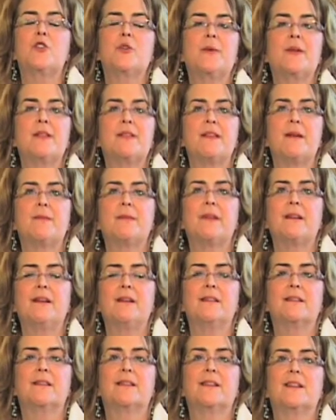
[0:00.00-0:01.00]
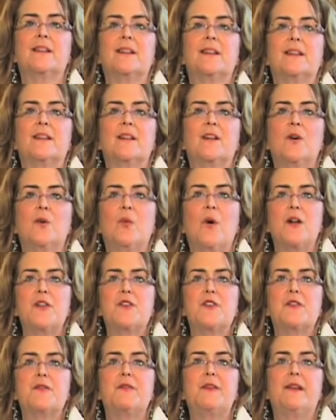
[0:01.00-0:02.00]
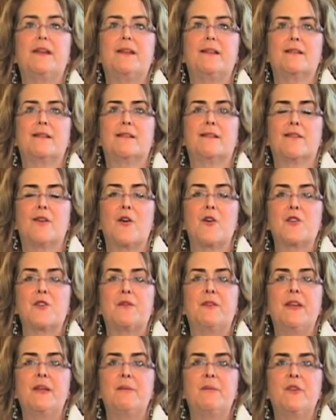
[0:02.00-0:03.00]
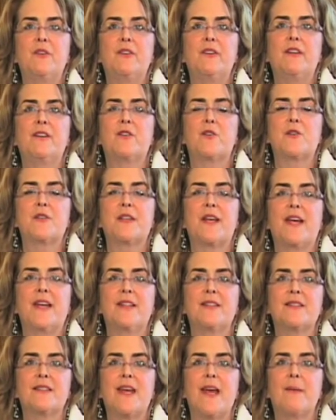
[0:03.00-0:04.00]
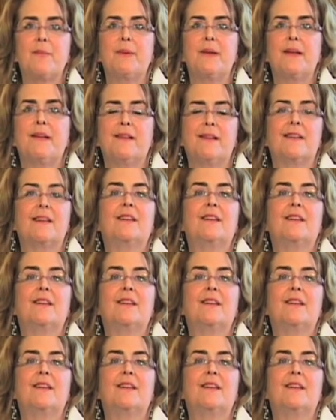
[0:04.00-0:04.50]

doing something? Watch his feet. Are his feet moving? Are his hands tapping?